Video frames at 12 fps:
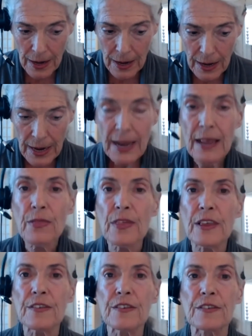In
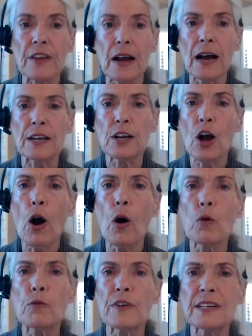this
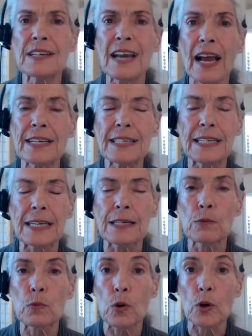COVID-19
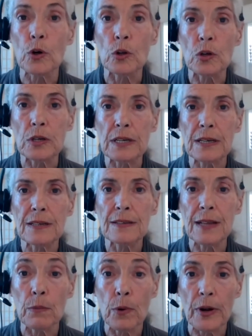world
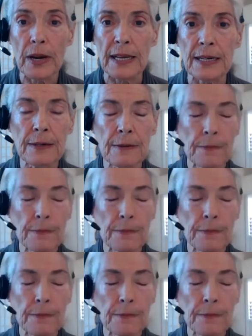that we're in,